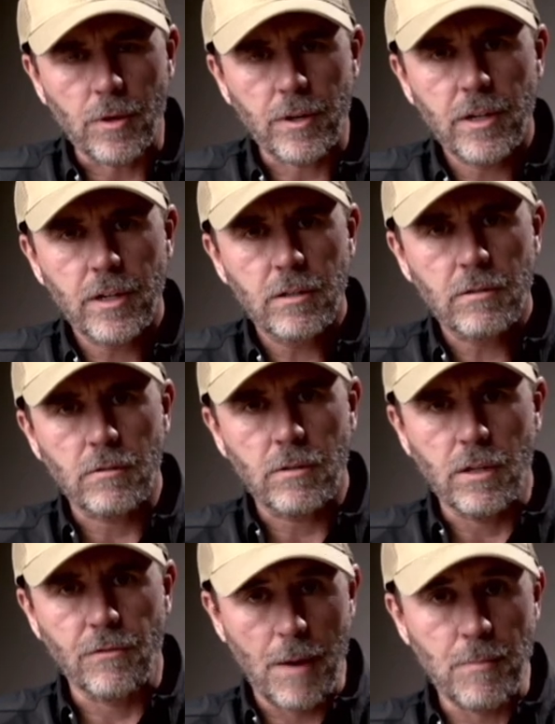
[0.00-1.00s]
work
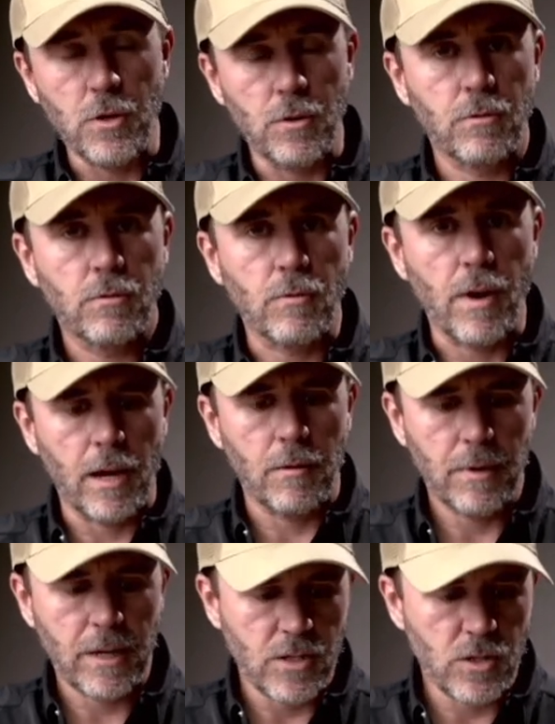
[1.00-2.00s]
if I'm you,
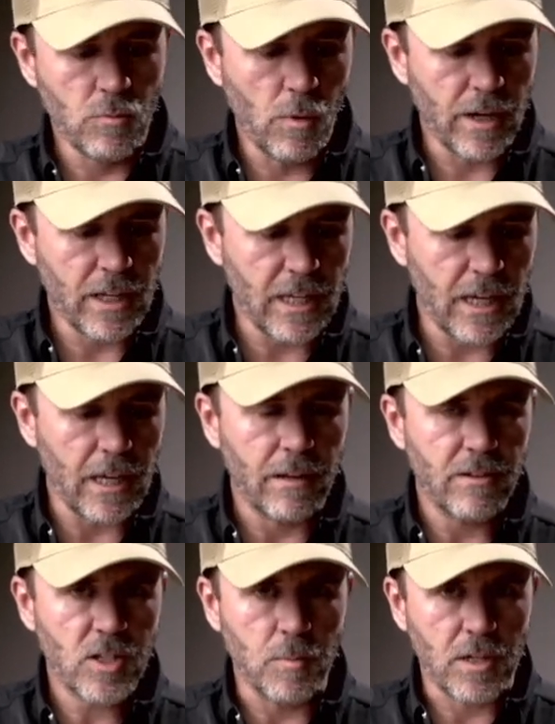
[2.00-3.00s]
right? Because you want to
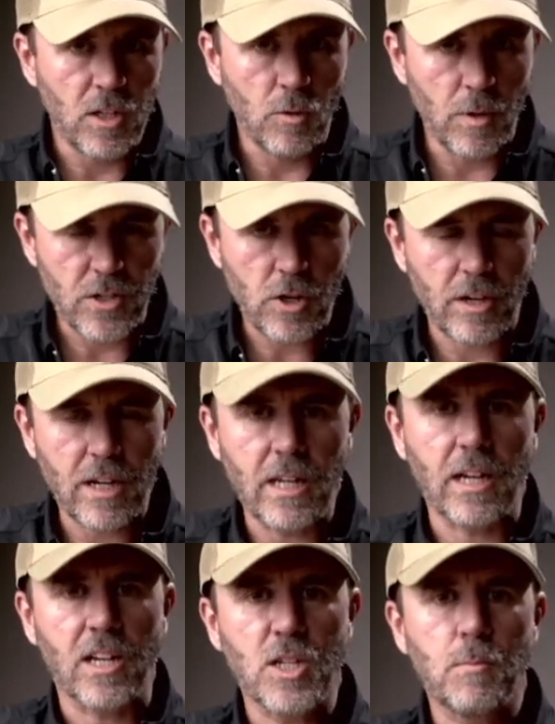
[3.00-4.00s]
get some, you want to start
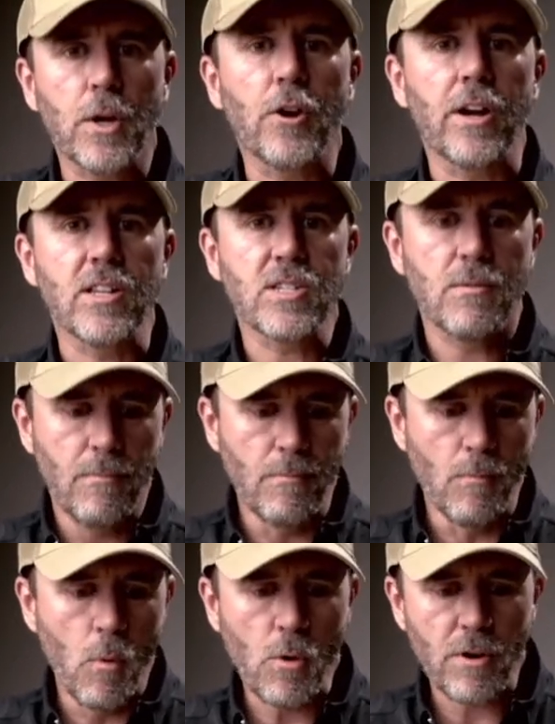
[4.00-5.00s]
getting experience
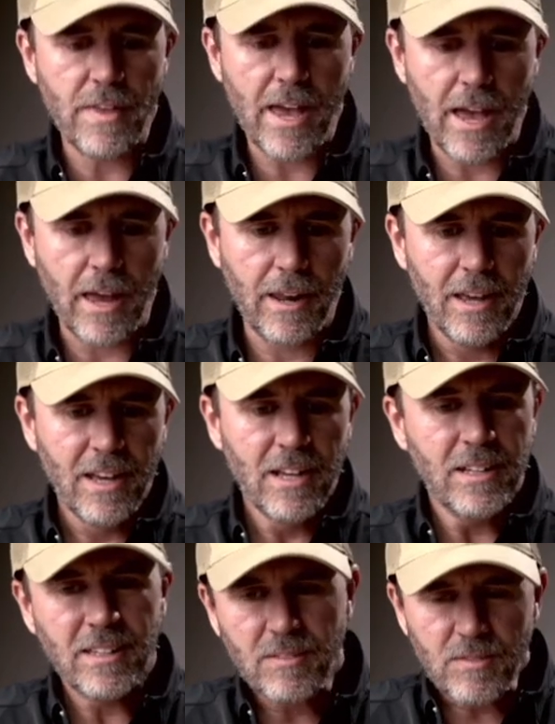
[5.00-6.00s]
more than
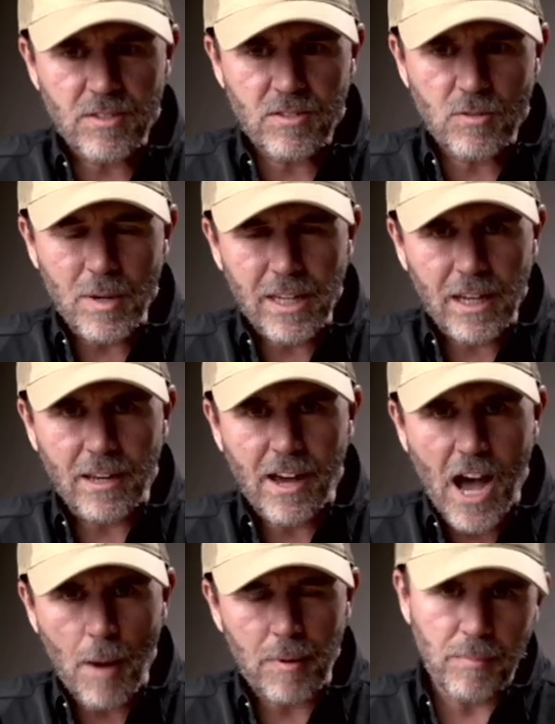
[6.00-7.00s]
tweaking a
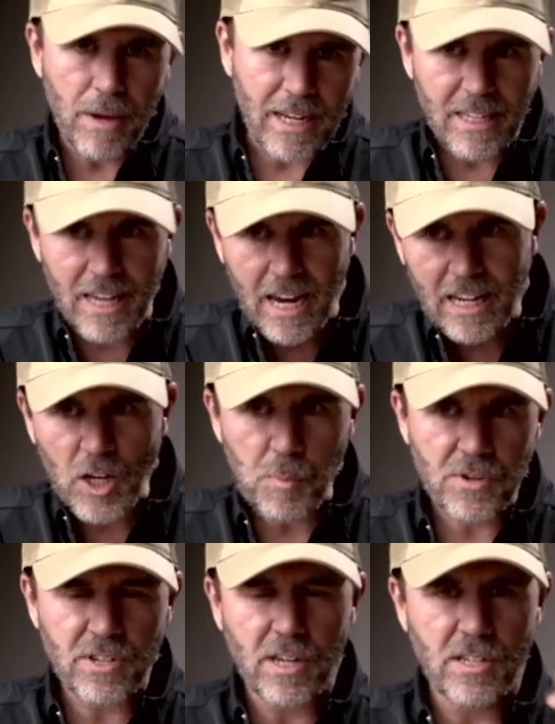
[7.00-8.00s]
knob and, and gaining a
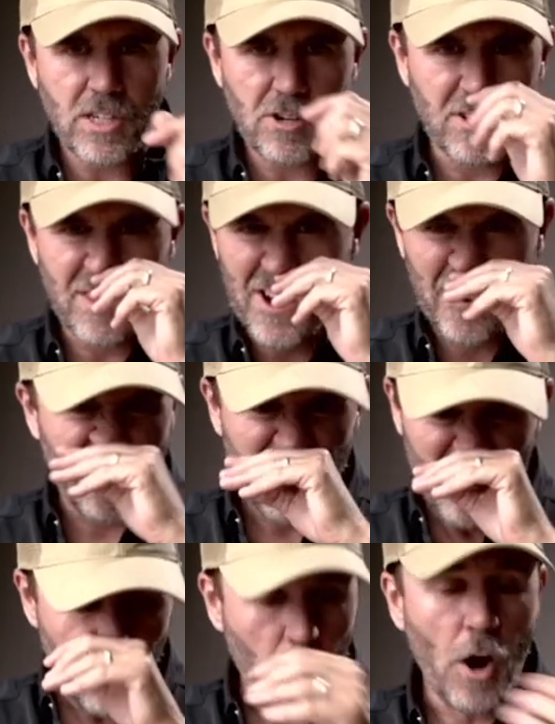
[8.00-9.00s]
percentage here and there
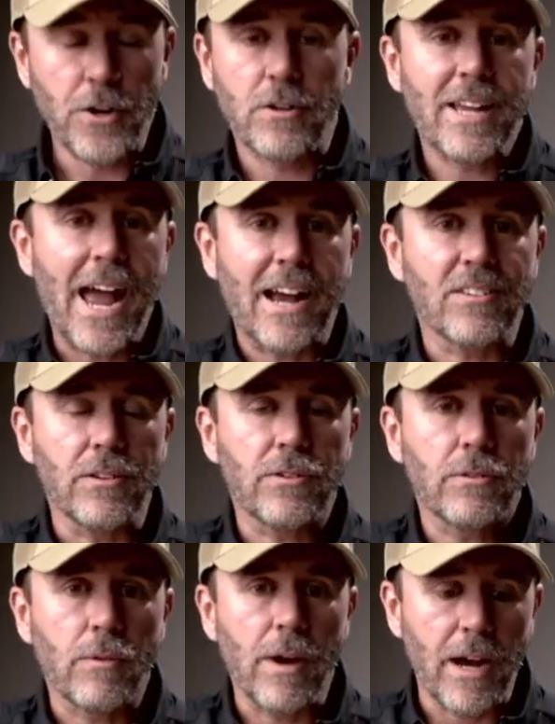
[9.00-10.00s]
on your
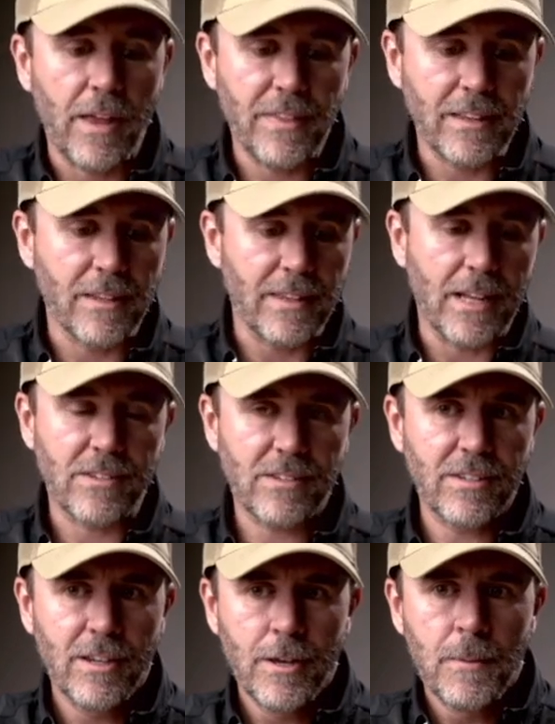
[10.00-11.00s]
taxes, right? I think that
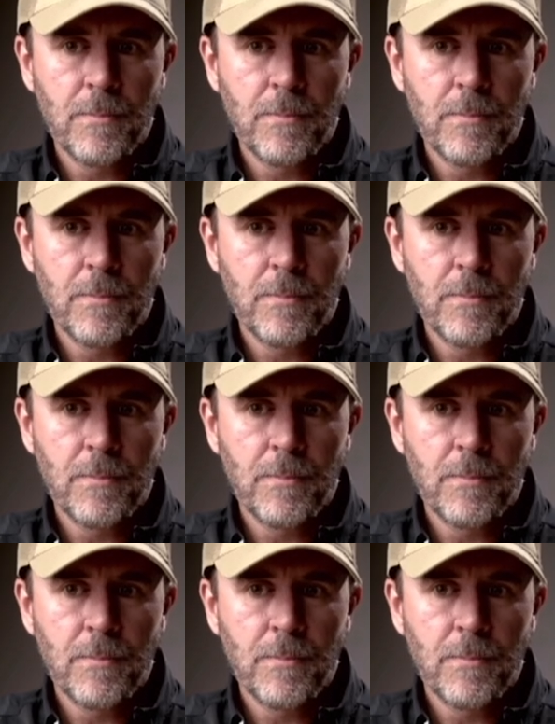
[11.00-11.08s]
that's